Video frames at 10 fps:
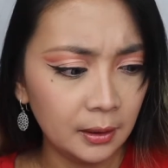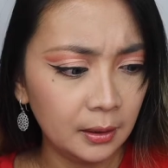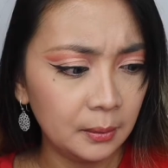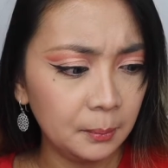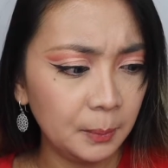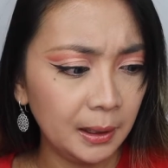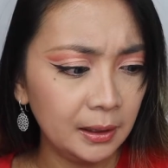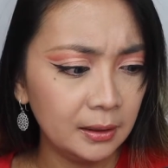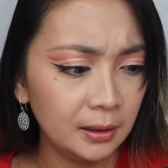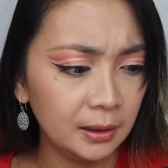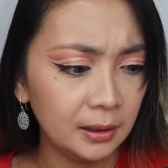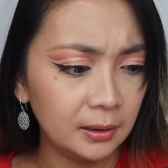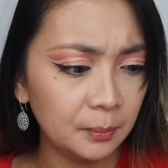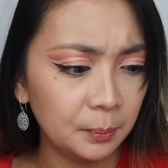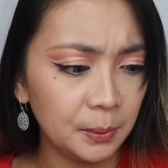made
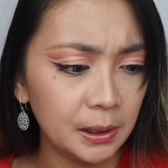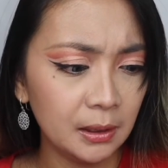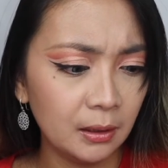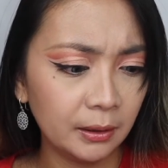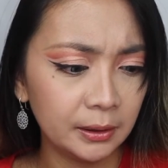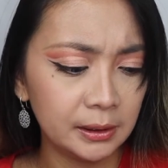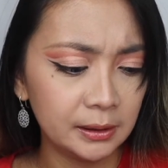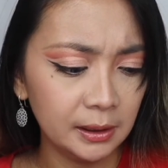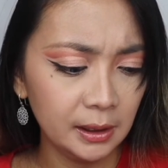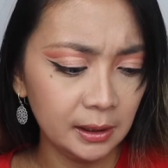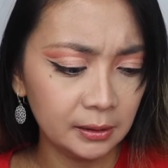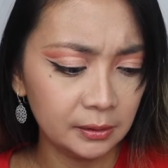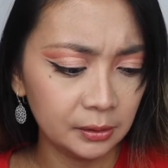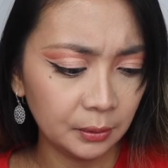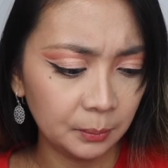in PRC,
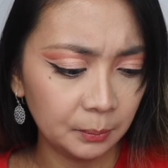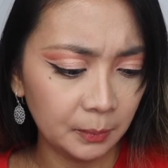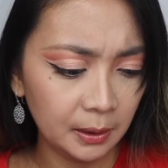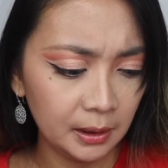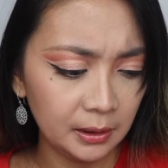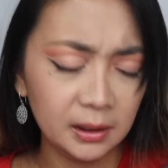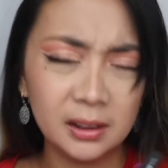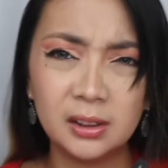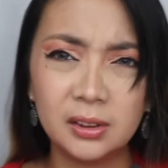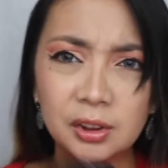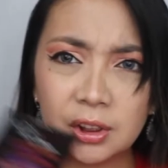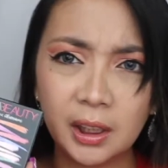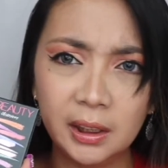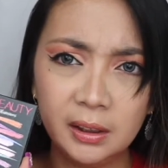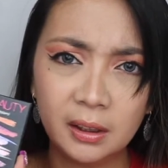so made in
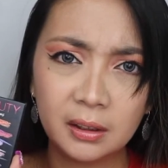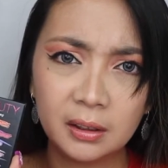China.